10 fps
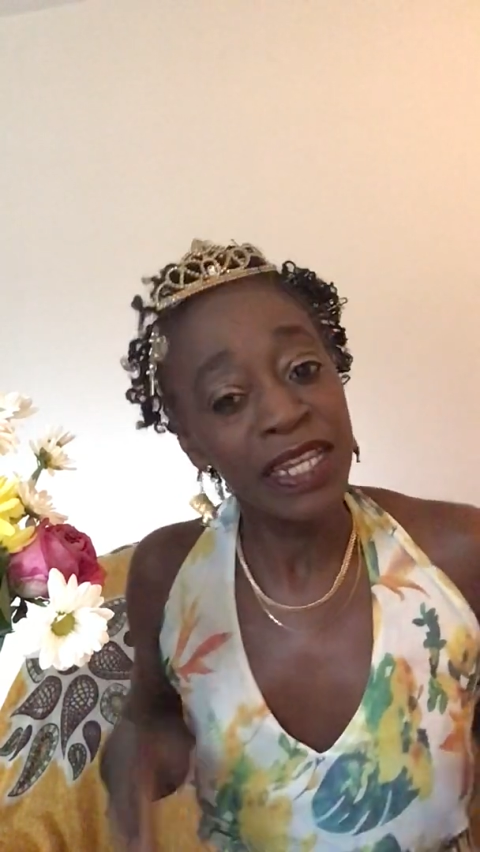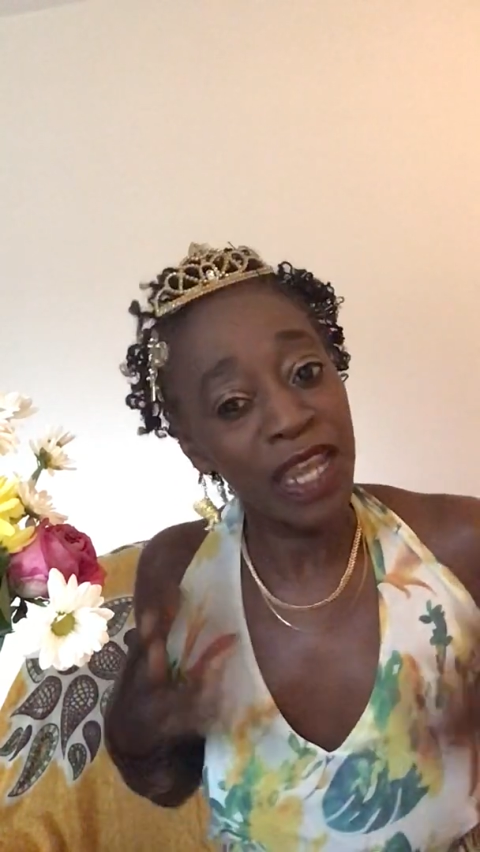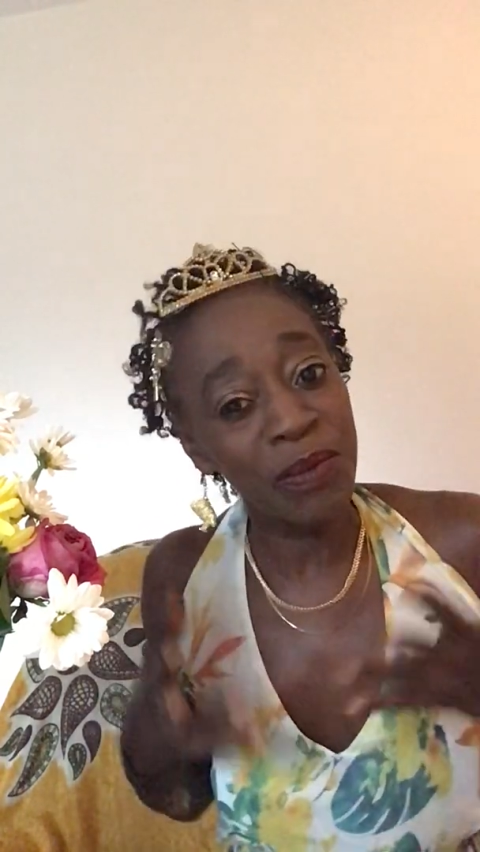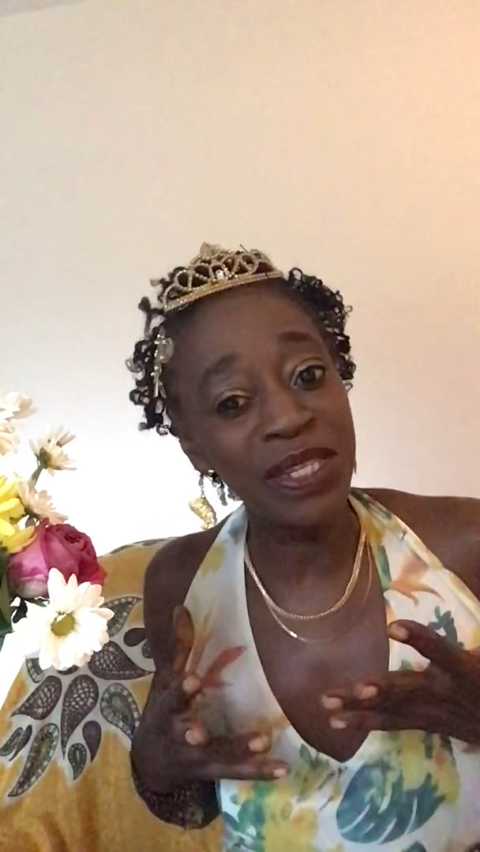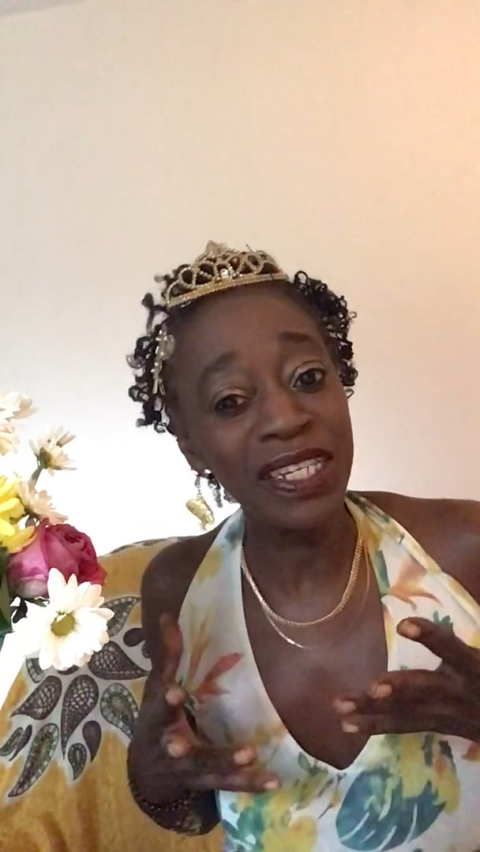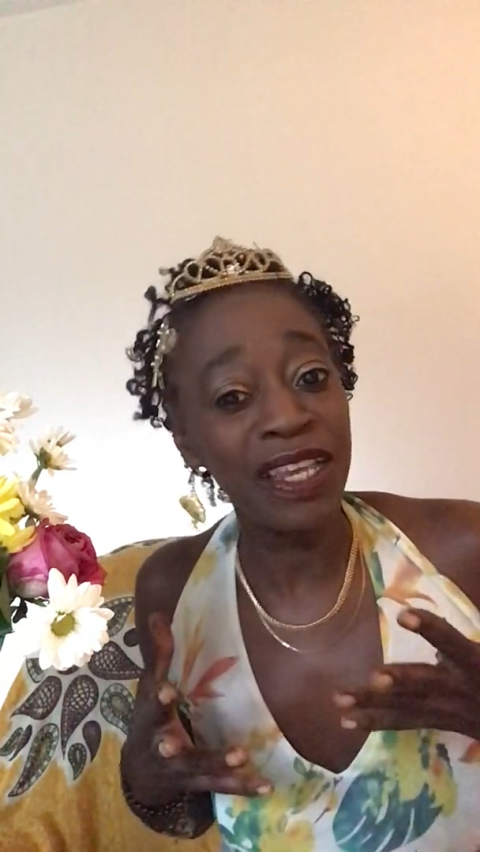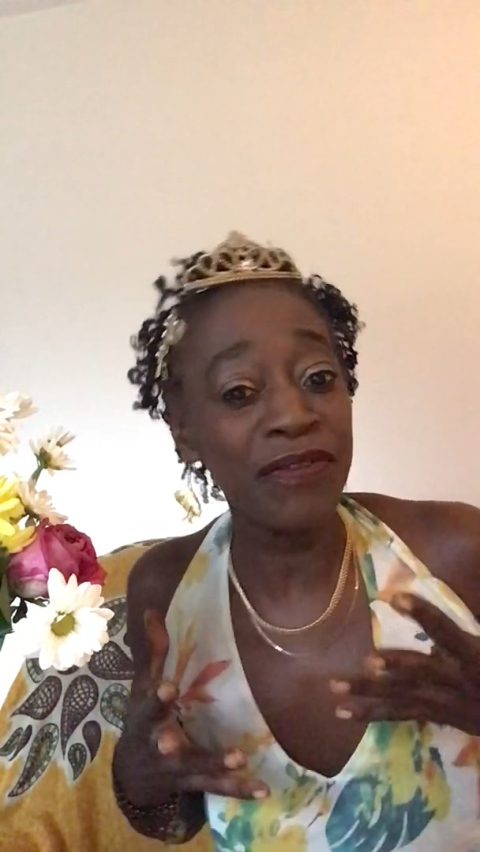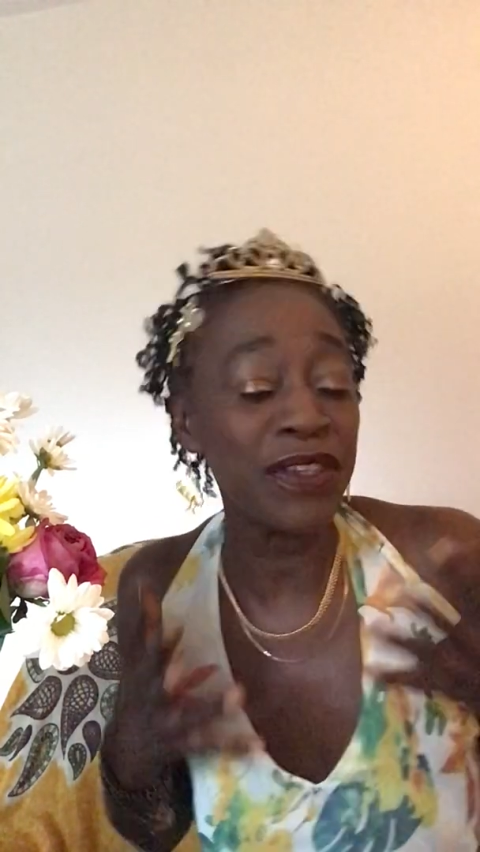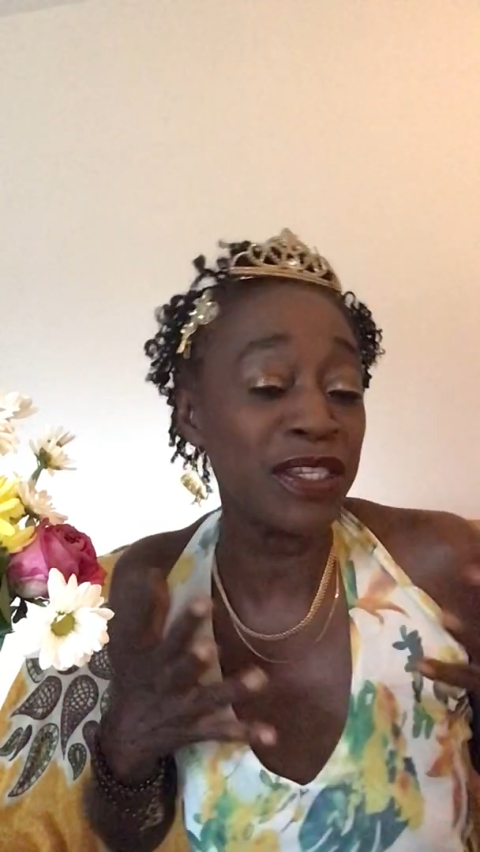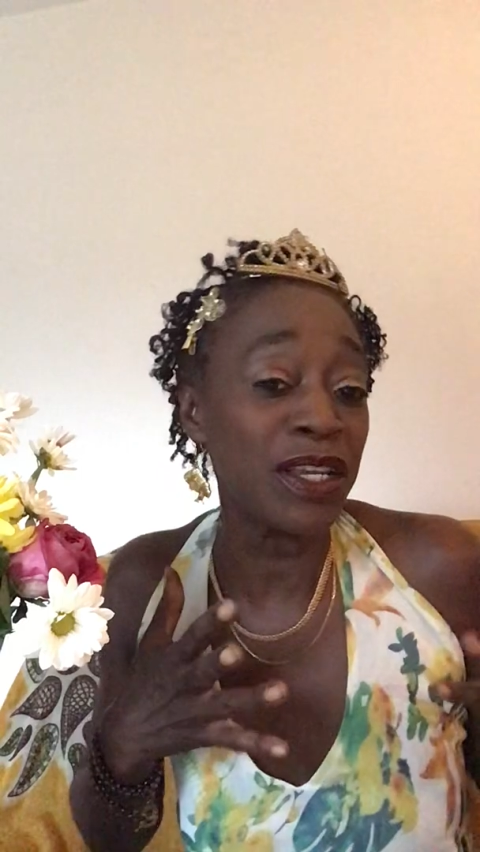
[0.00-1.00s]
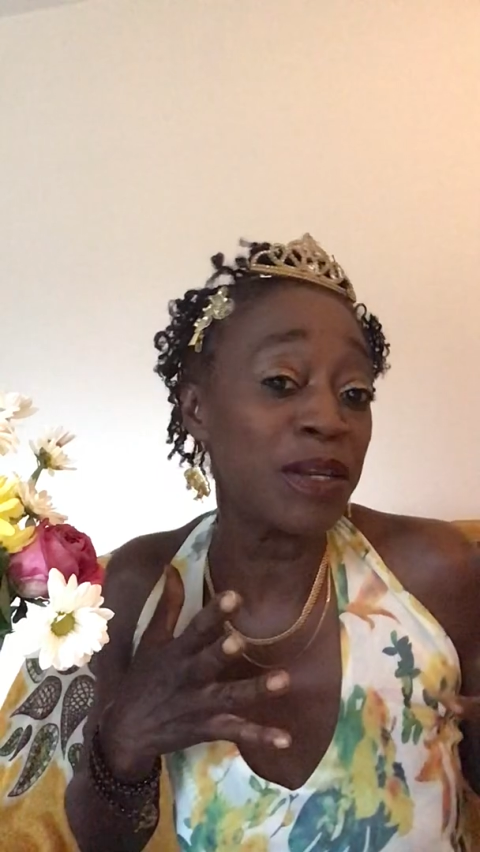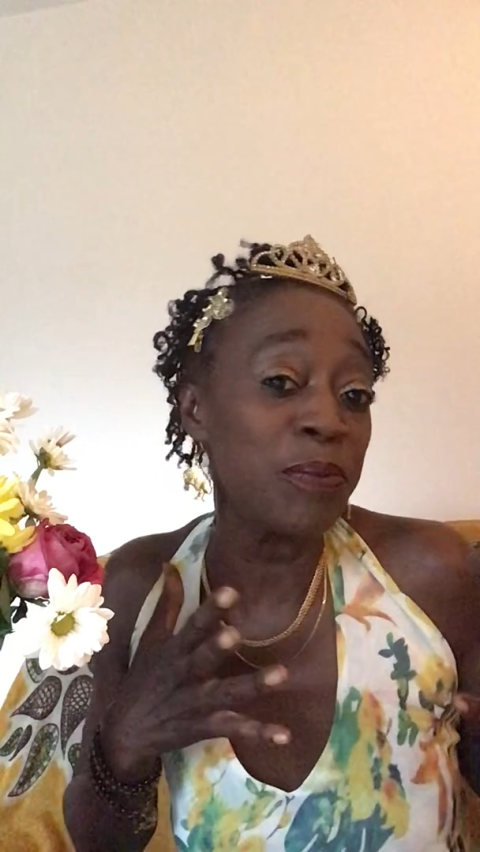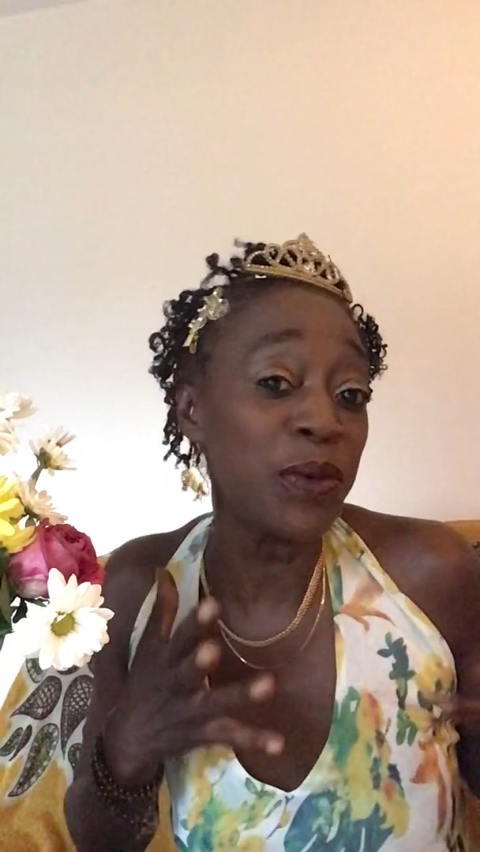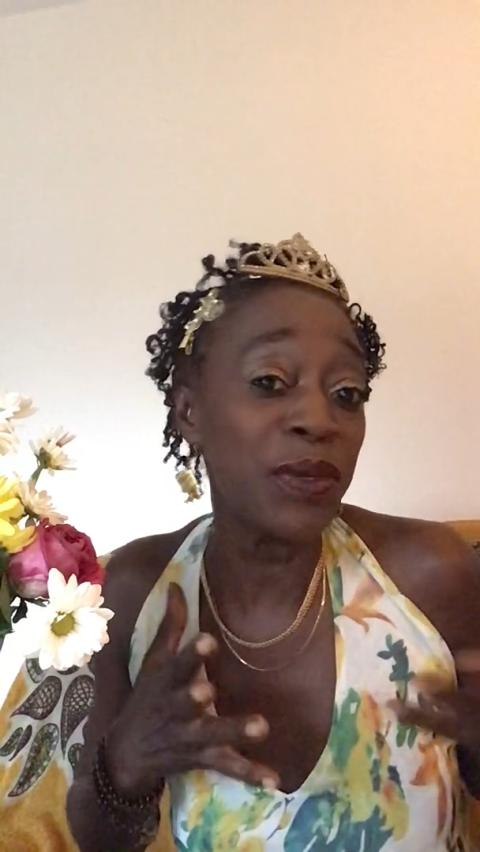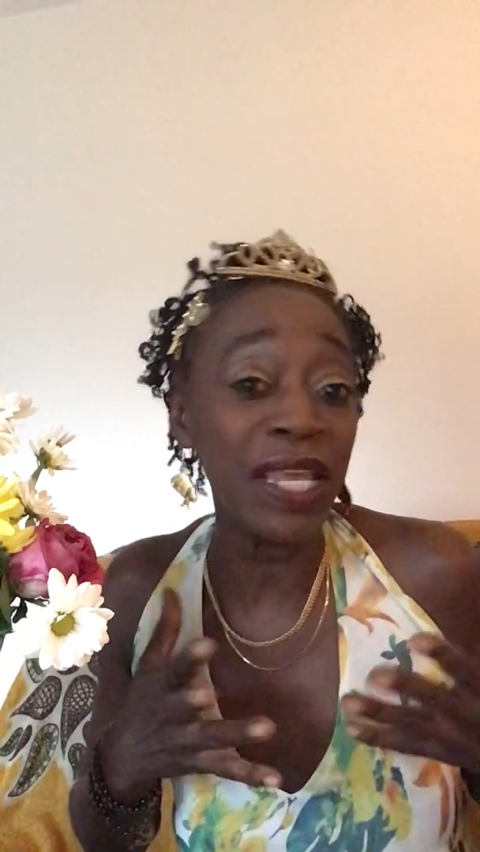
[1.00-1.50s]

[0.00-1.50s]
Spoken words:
Now, we did have the sun and moon